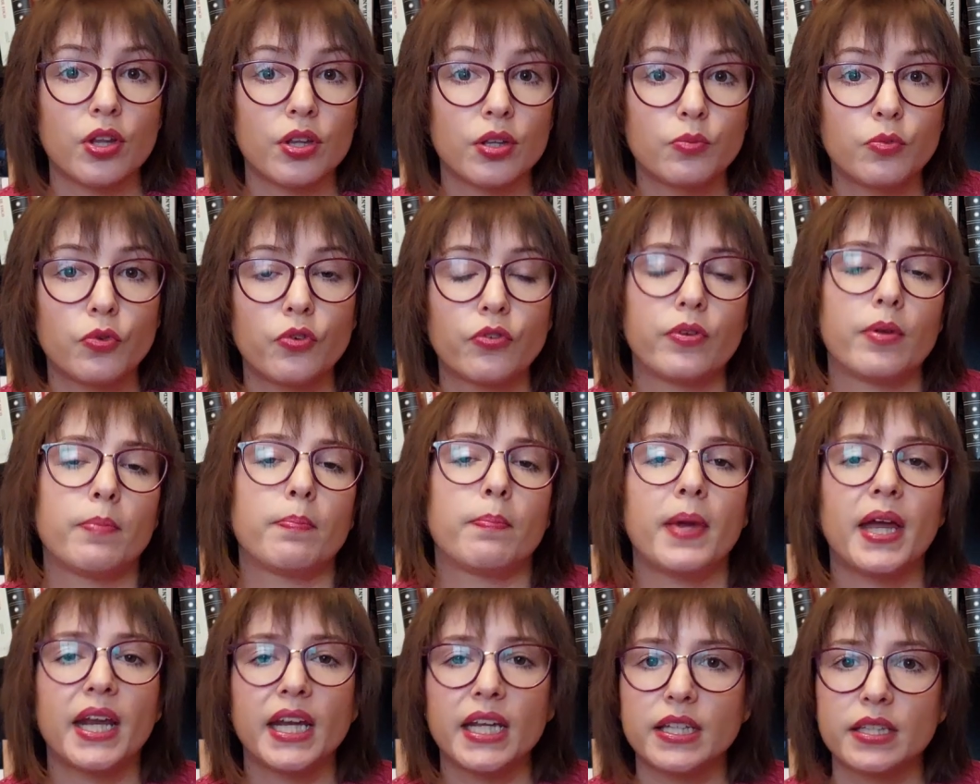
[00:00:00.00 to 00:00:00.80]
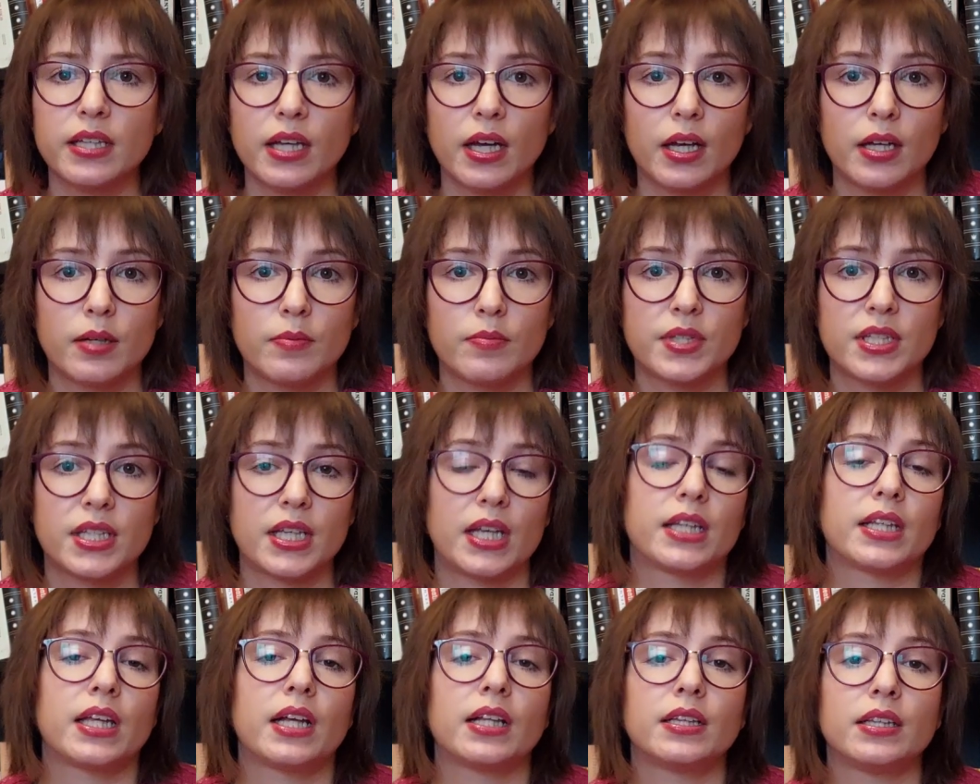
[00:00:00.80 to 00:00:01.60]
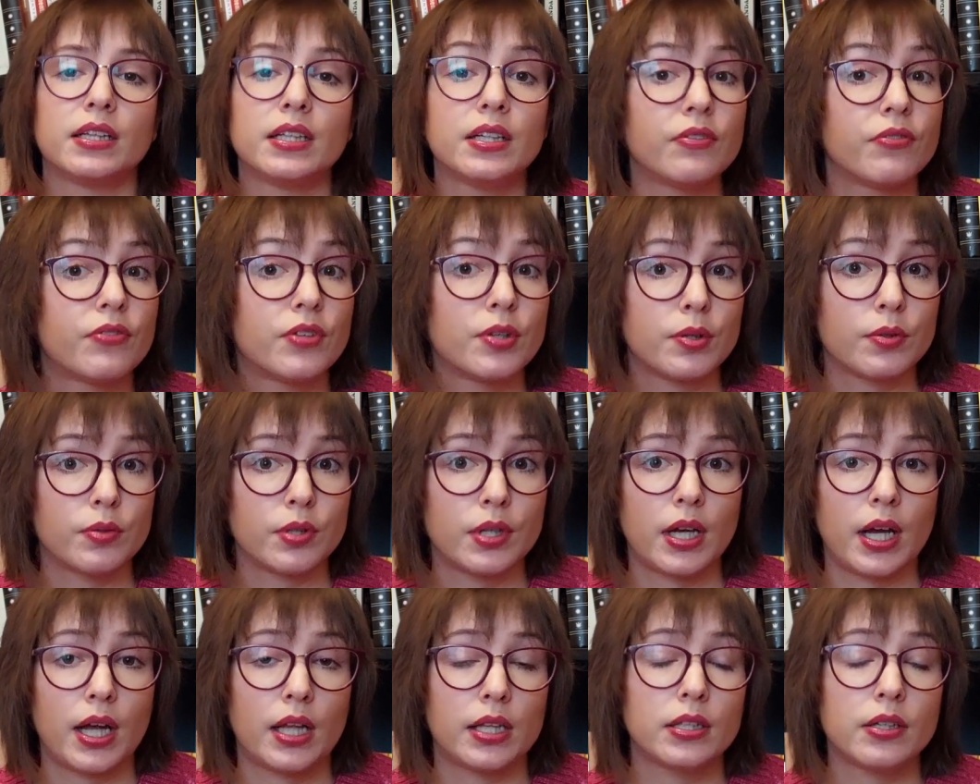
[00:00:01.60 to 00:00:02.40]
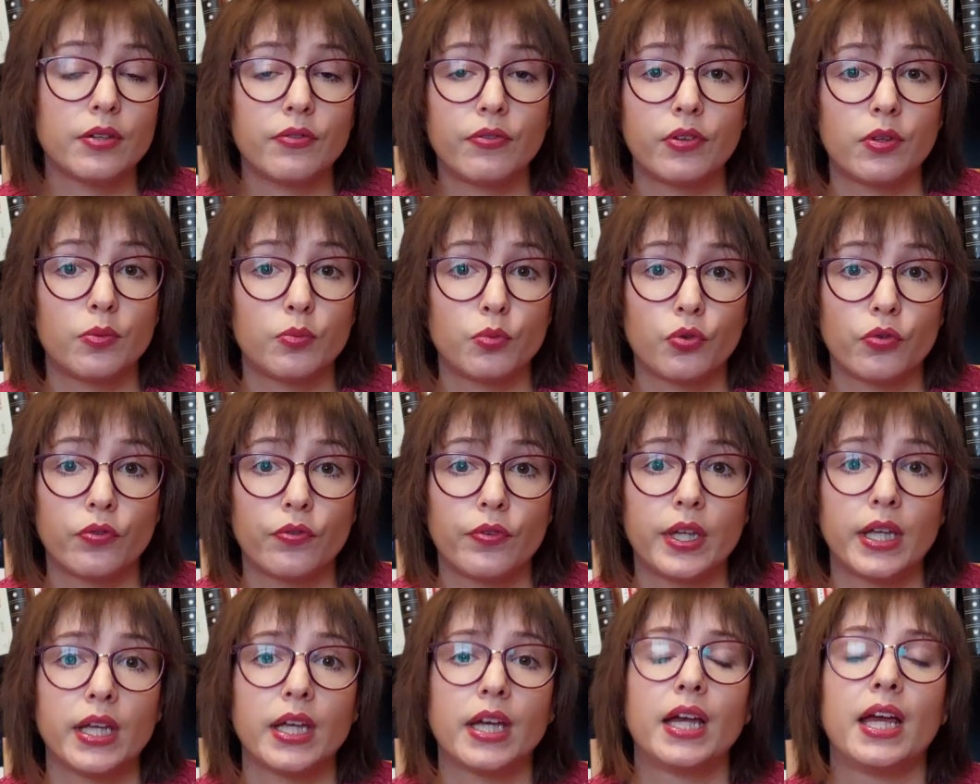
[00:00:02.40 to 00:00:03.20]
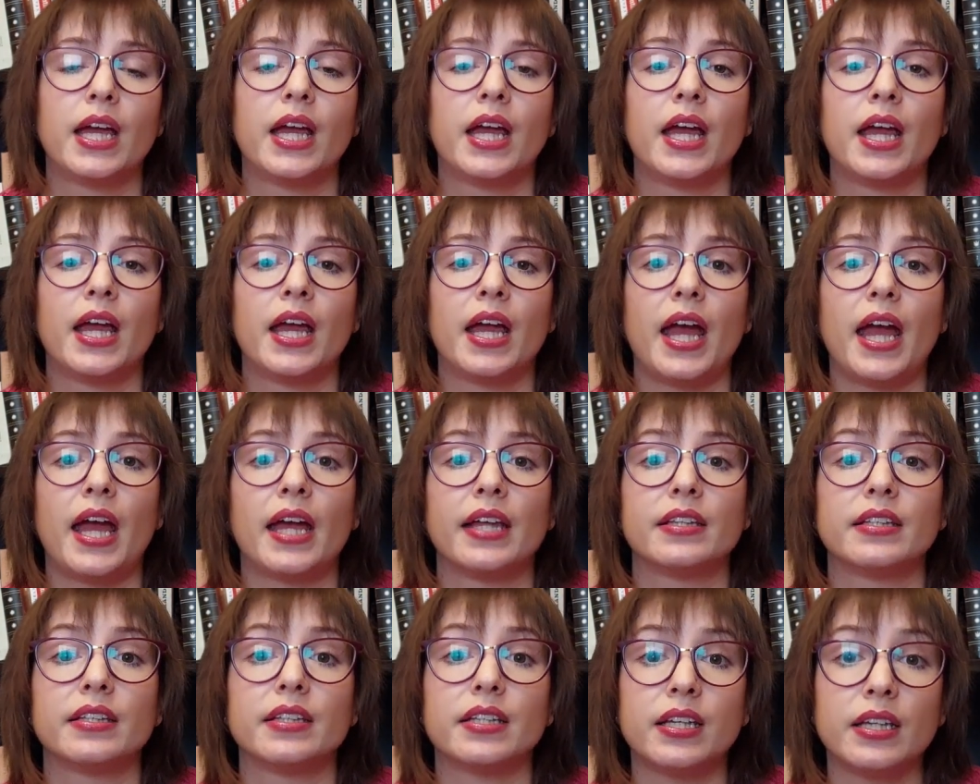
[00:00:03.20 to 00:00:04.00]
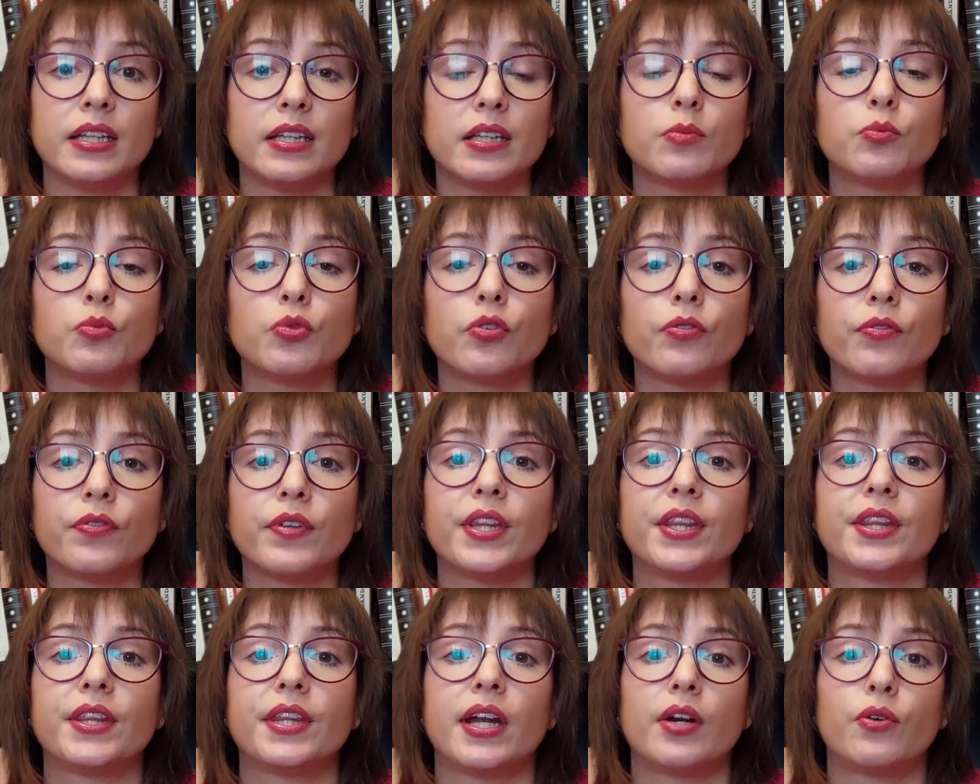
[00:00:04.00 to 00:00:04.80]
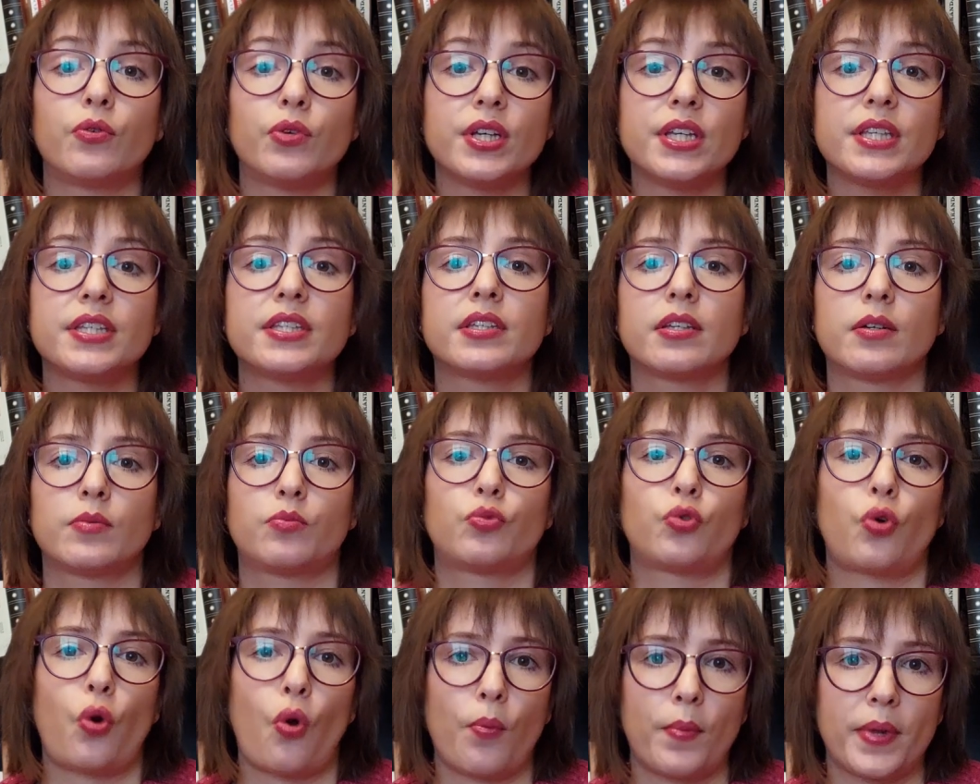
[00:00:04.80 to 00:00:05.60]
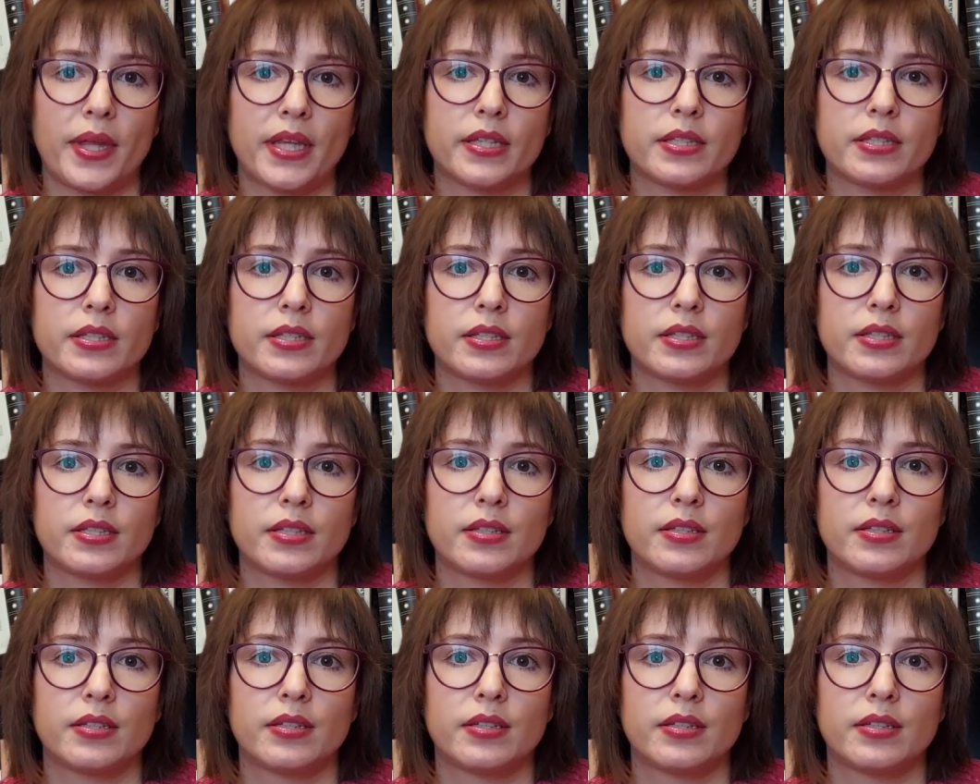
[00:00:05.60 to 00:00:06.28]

the movie many times and I loved the movie, and in the movie there is some romance.